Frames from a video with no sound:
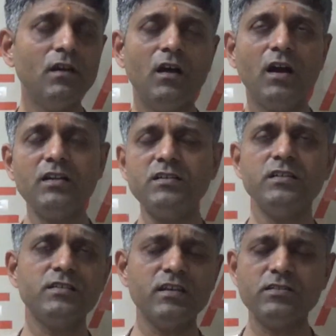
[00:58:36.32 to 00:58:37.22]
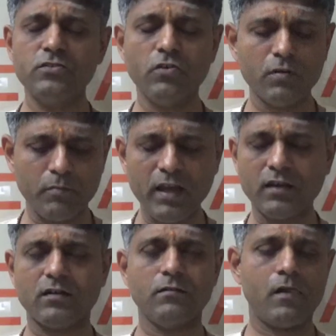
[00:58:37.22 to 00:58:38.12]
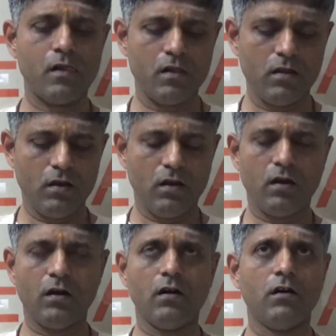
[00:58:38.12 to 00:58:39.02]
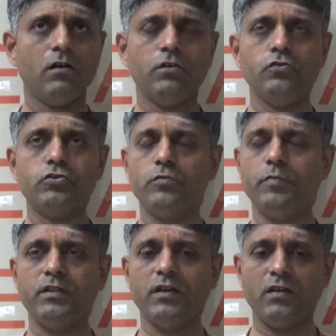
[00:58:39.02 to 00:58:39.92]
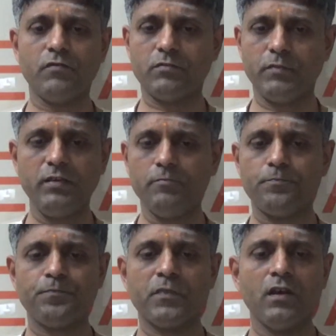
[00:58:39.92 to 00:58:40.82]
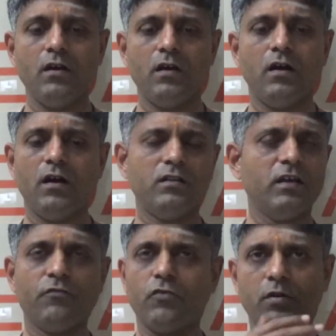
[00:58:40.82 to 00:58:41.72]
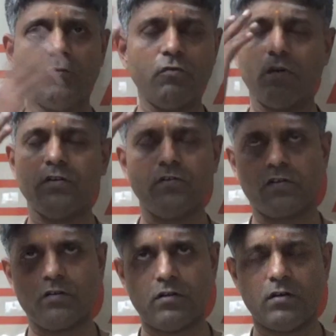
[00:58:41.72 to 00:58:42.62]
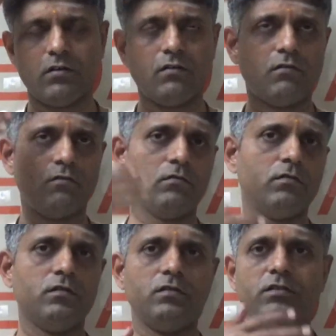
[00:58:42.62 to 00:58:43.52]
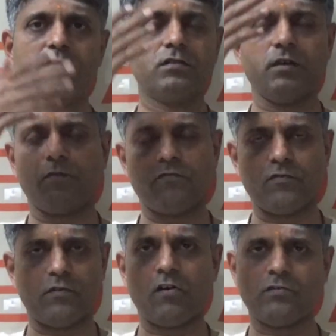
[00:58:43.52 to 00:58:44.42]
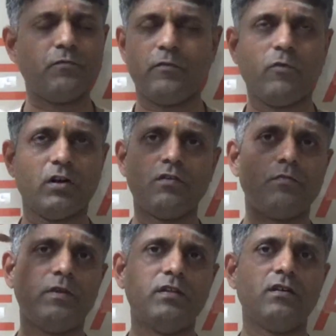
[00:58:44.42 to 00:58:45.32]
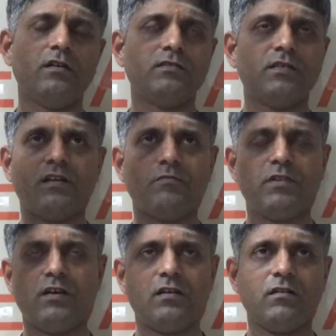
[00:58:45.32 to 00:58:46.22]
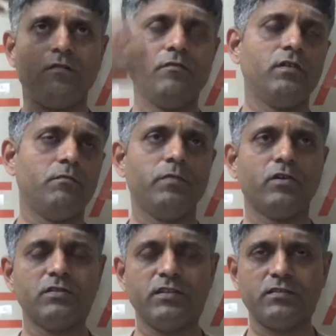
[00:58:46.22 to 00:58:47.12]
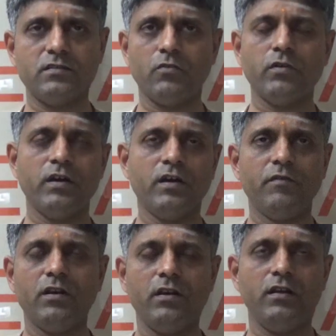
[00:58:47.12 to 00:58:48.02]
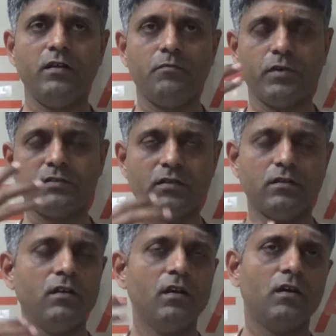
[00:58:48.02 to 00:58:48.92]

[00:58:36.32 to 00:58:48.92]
and she says, you are back, you should be there with me, and therefore remove all your this type of locks, whatever be the setup there, because he is now a heavenly person,